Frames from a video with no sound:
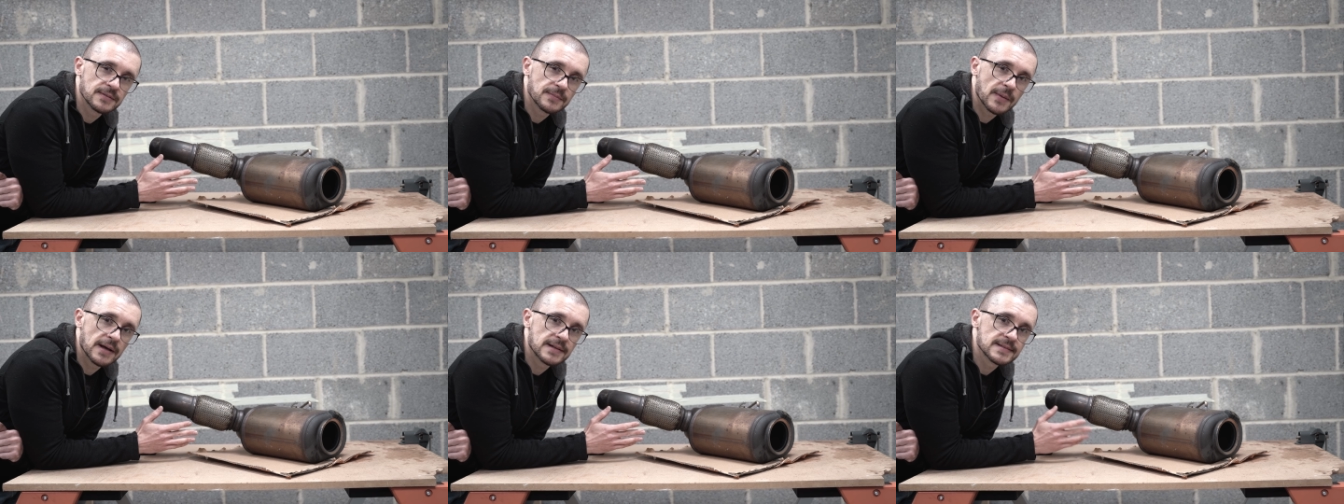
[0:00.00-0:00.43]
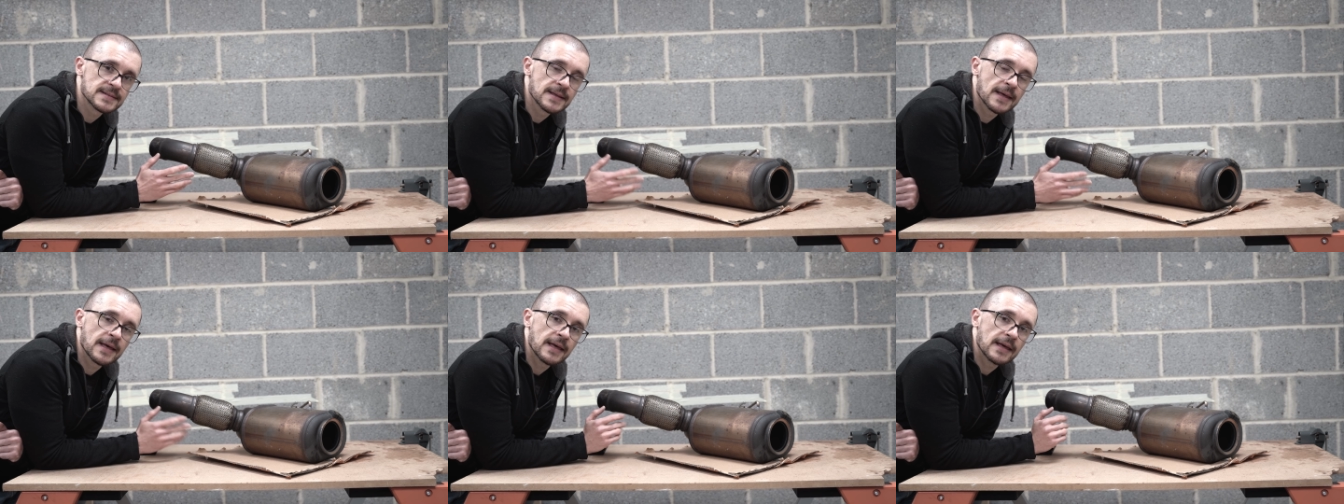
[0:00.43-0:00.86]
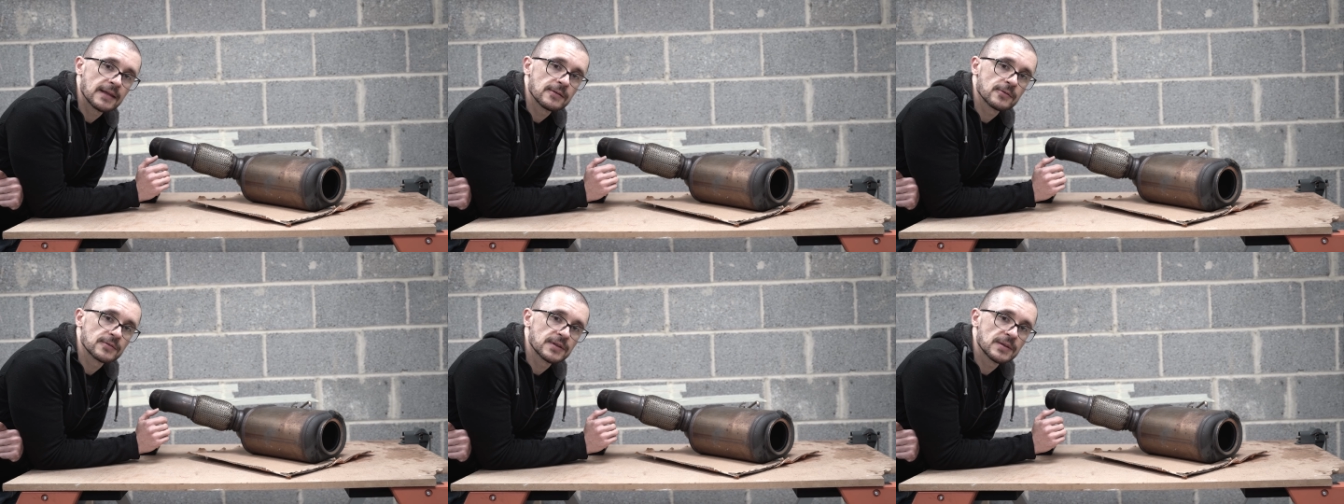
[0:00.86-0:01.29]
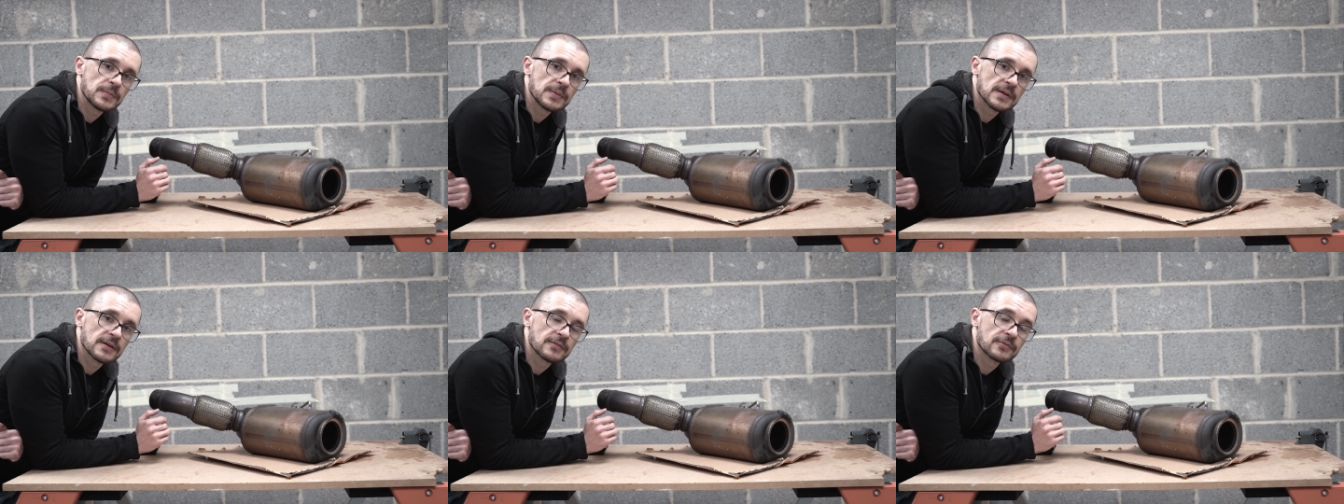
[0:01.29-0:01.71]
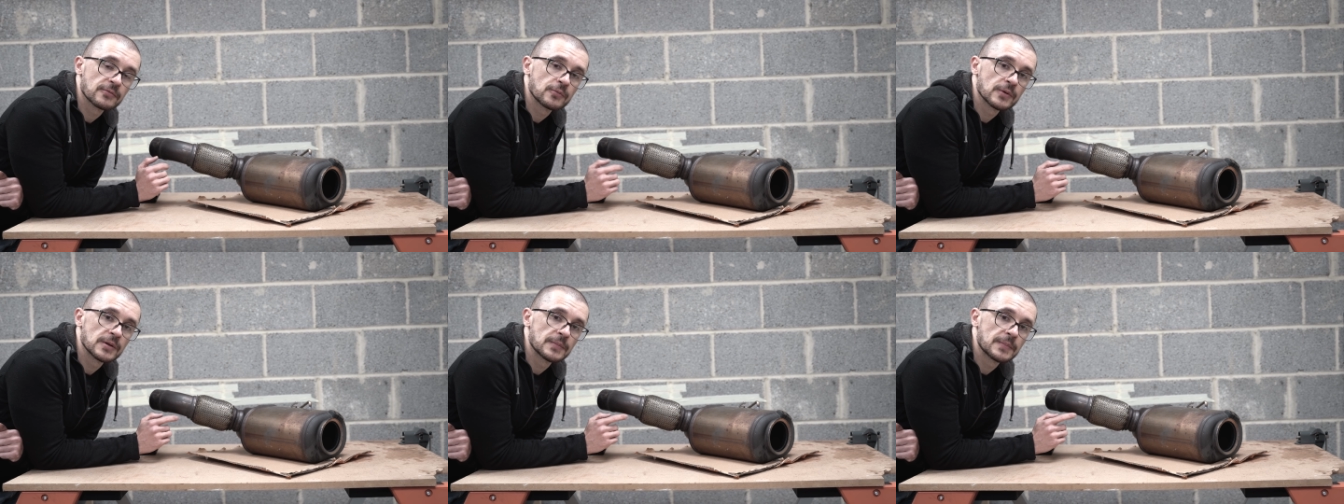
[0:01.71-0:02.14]
miles and your
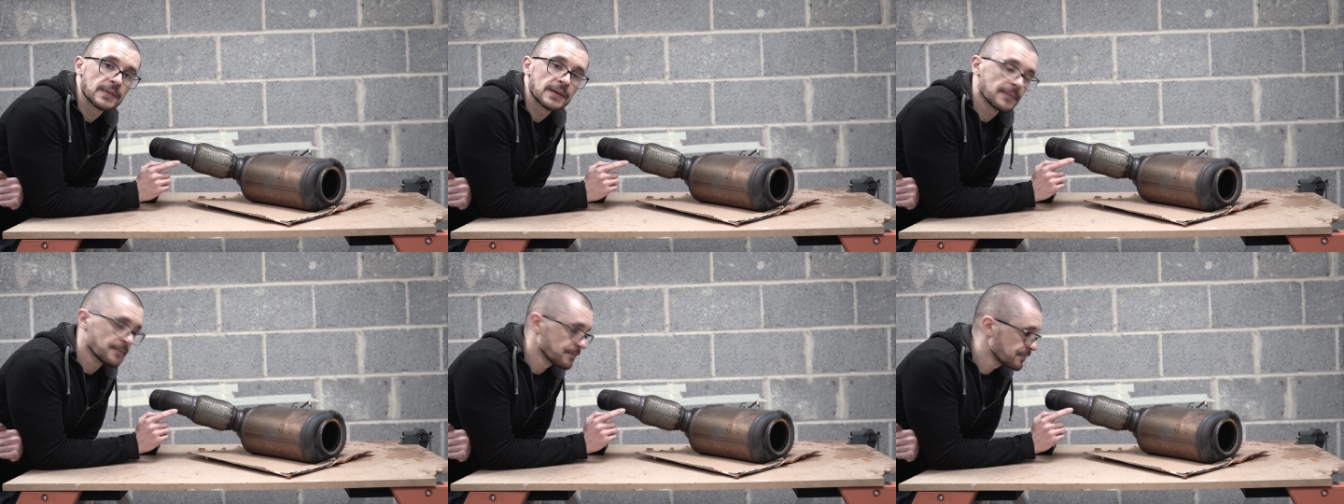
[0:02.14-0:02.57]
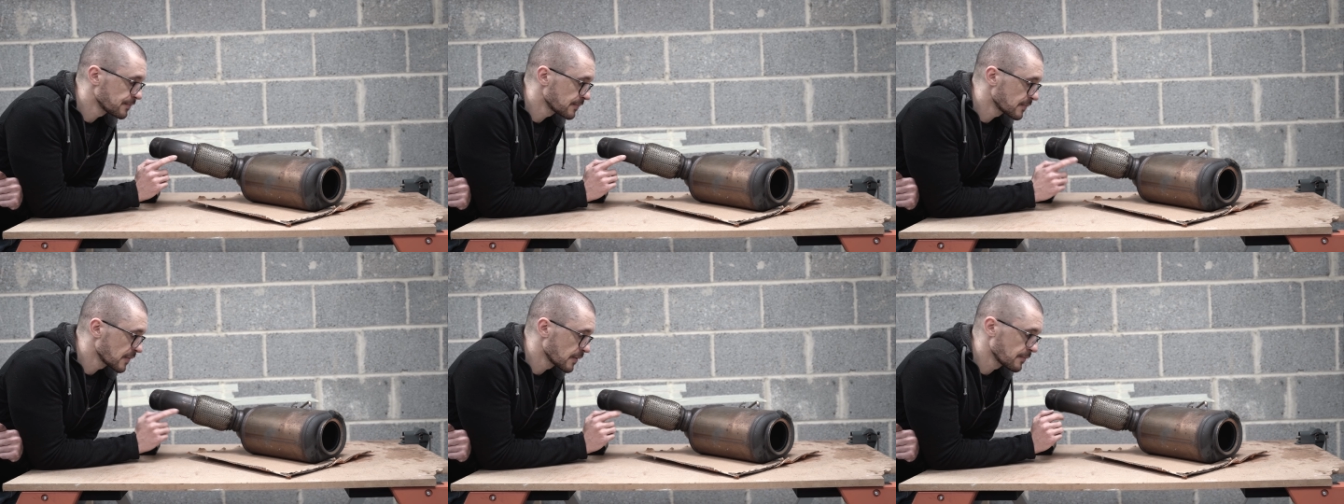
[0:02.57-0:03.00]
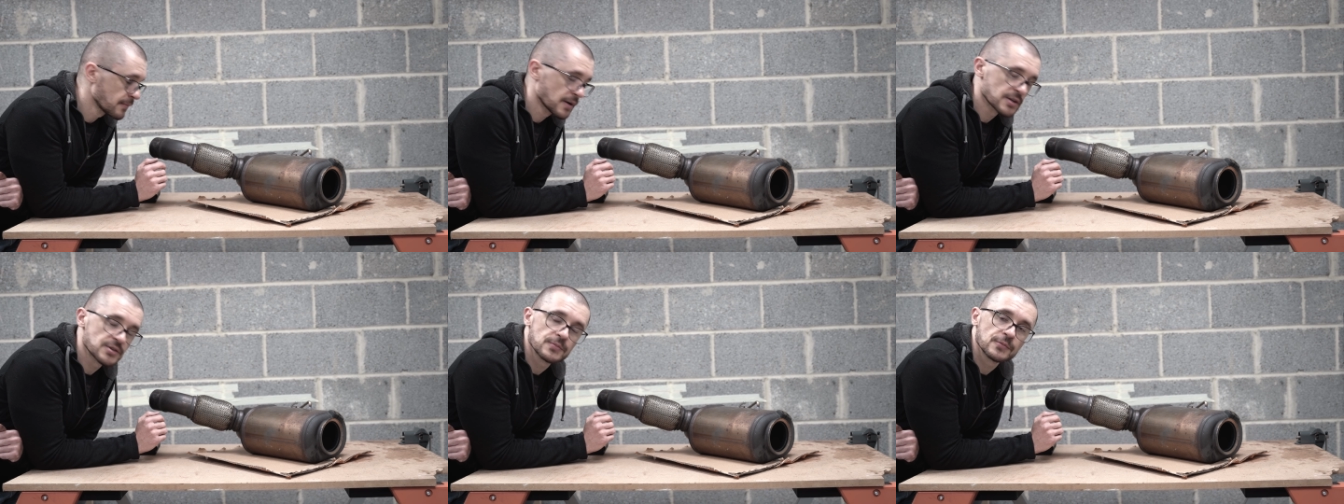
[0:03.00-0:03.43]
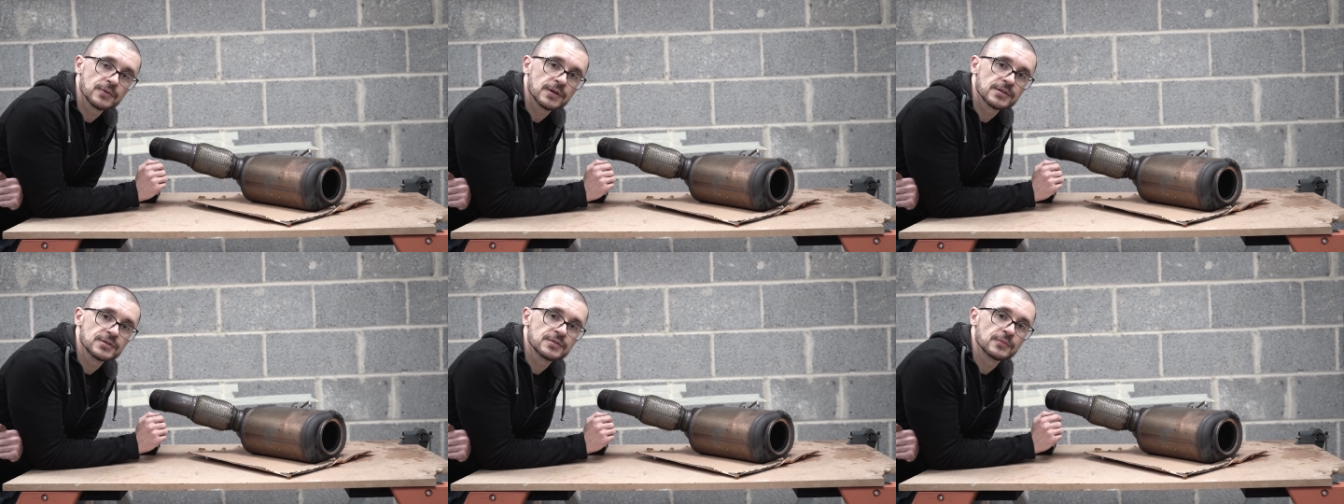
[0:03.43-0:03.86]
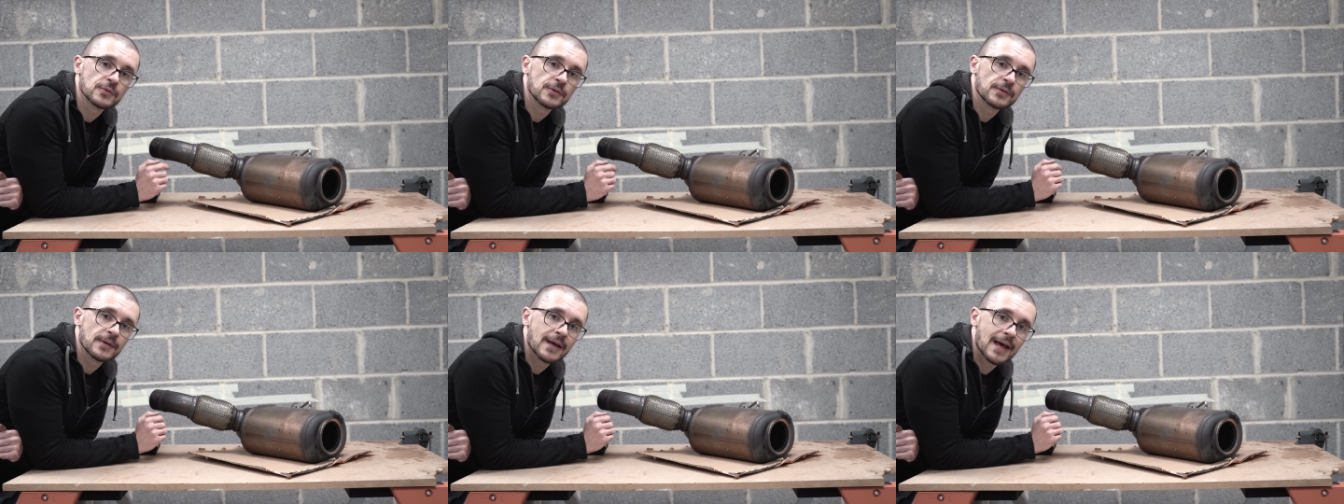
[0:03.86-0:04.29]
DPF will be much, much
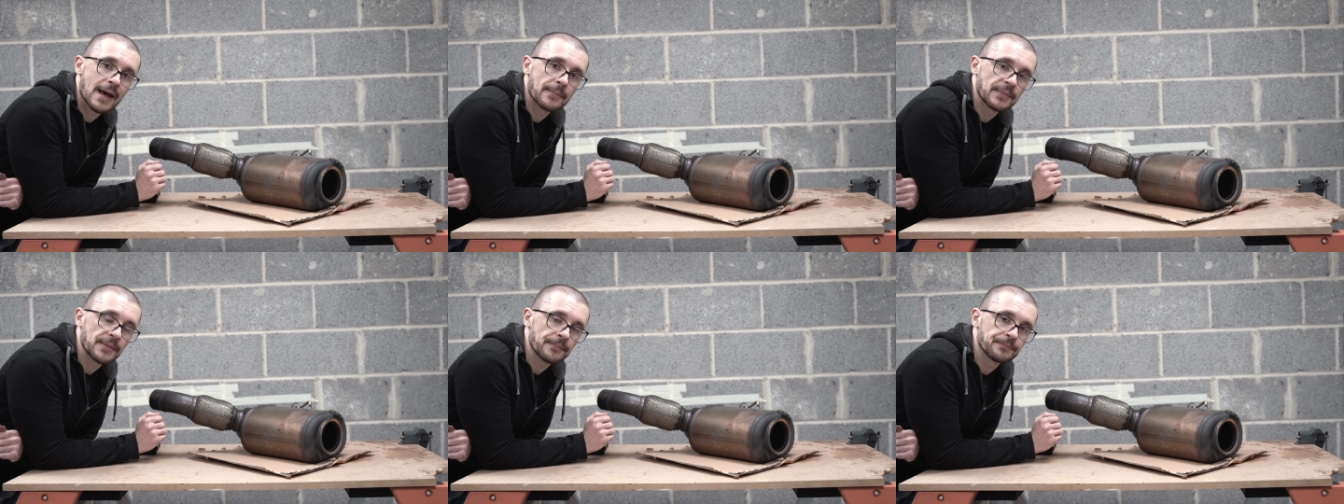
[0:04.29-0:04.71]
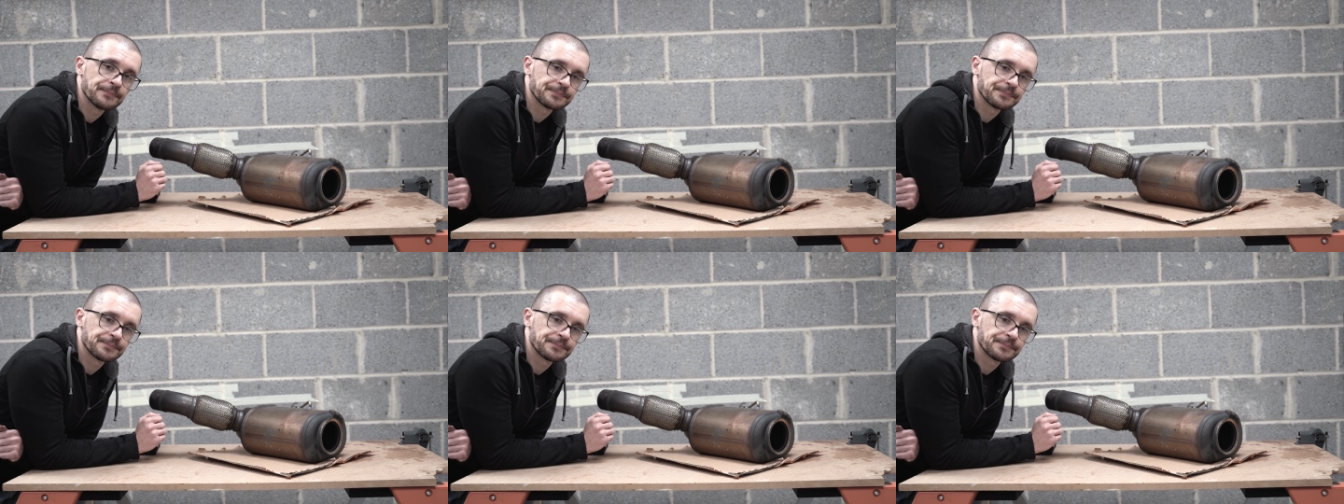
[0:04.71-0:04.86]
more happy.